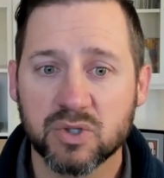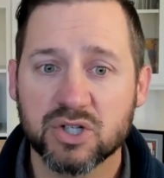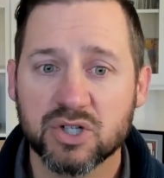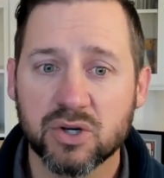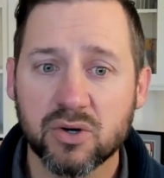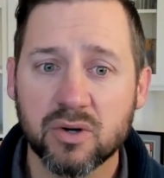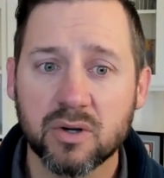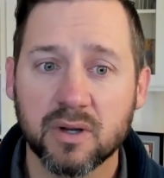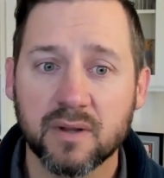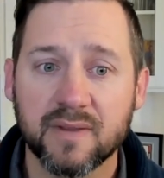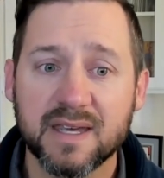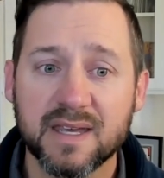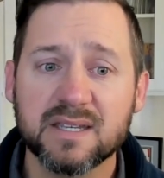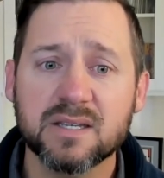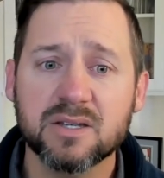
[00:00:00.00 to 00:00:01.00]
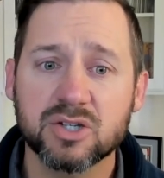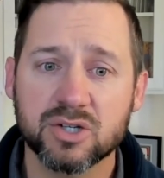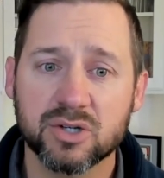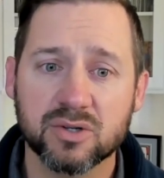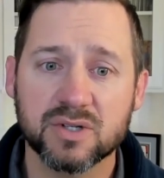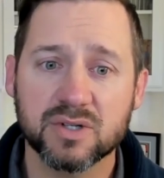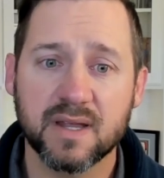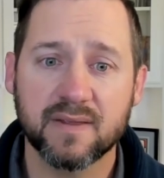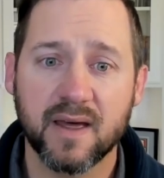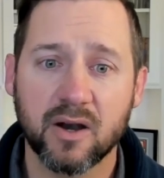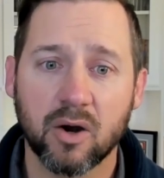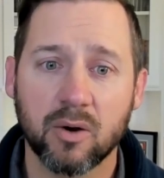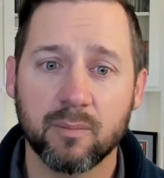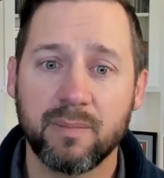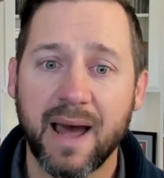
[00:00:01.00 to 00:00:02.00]
To ensure this ensures
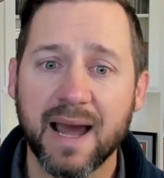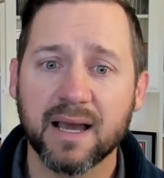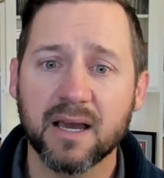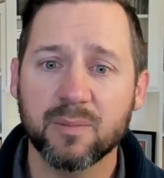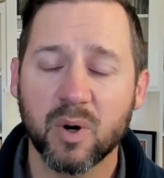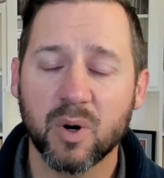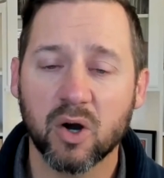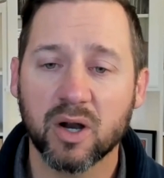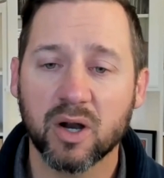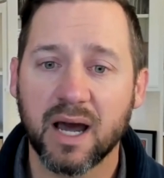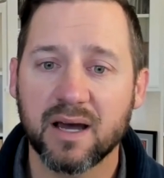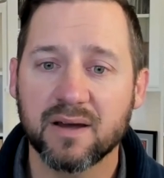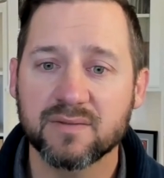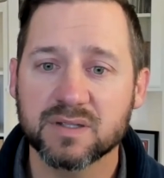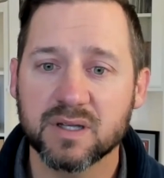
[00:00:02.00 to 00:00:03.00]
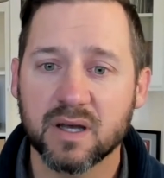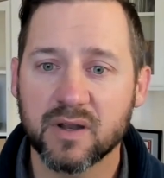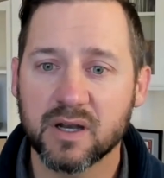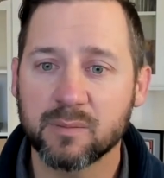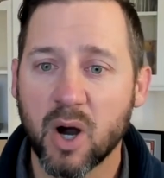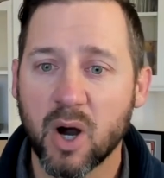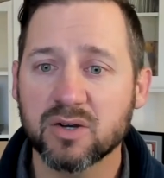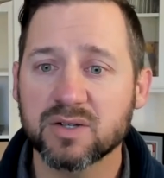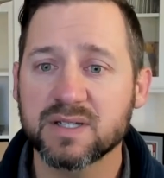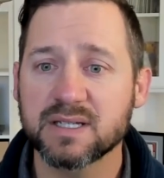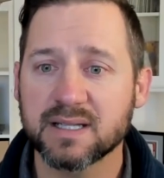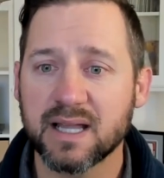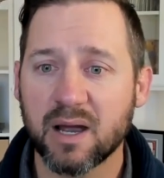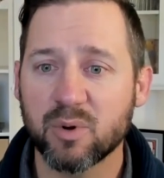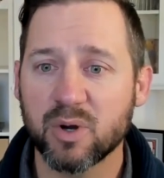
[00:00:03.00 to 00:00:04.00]
that backup archives of the
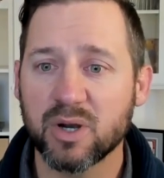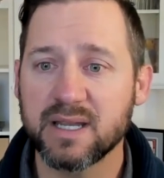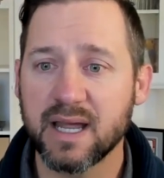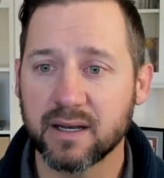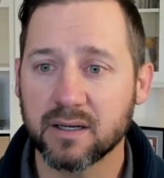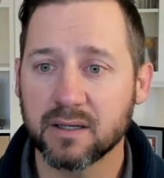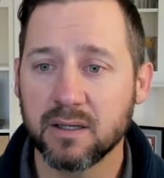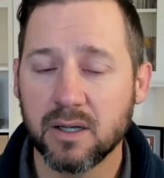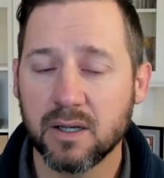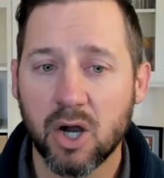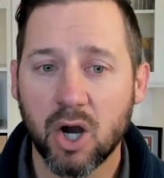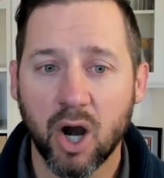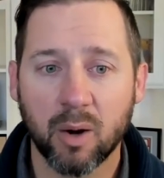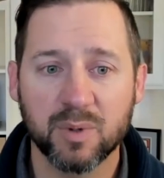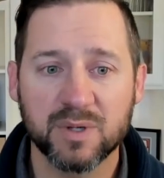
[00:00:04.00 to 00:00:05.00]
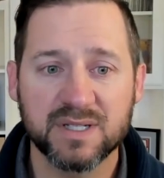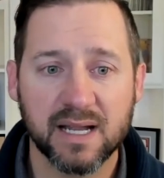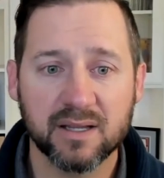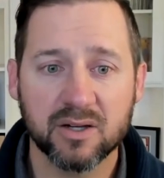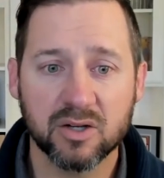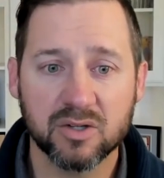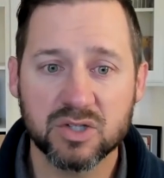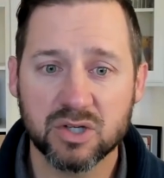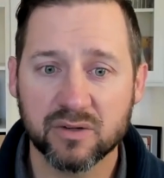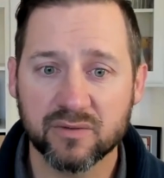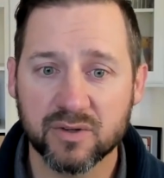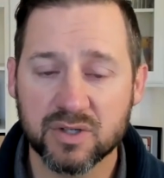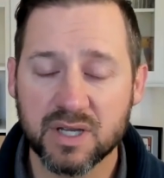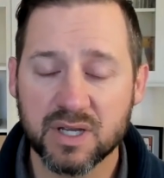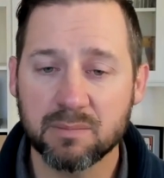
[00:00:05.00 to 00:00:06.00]
Democracy's Library data are protected on
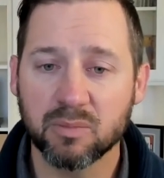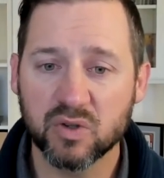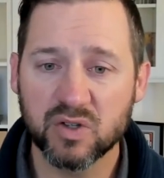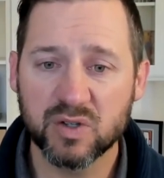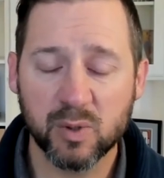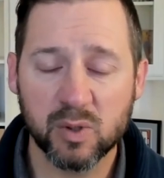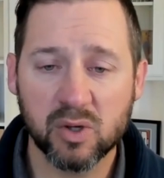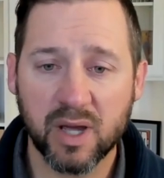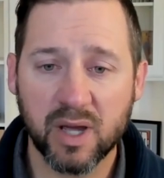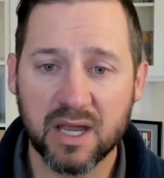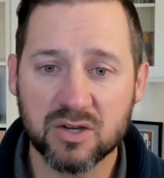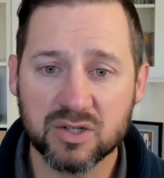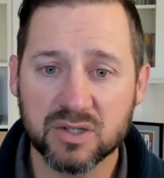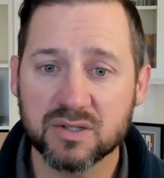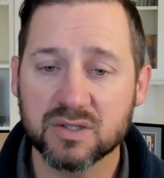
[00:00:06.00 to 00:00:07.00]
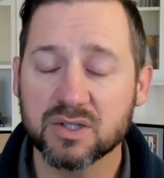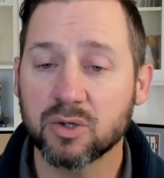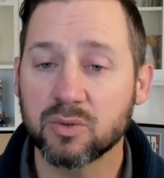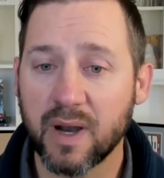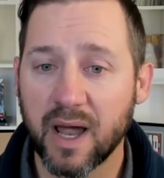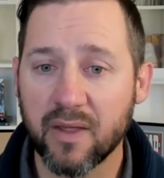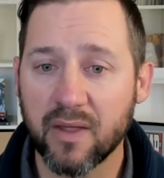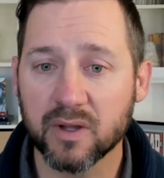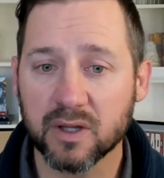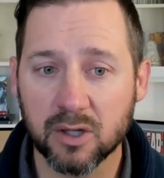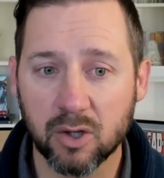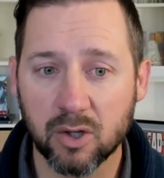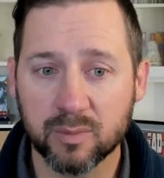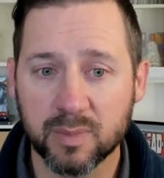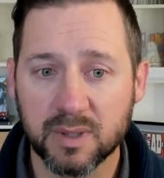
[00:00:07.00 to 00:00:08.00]
servers in multiple locations around the
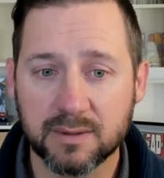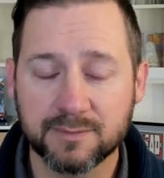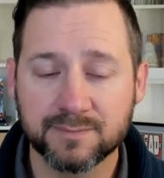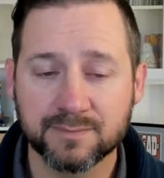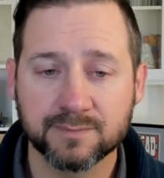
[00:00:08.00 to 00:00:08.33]
globe.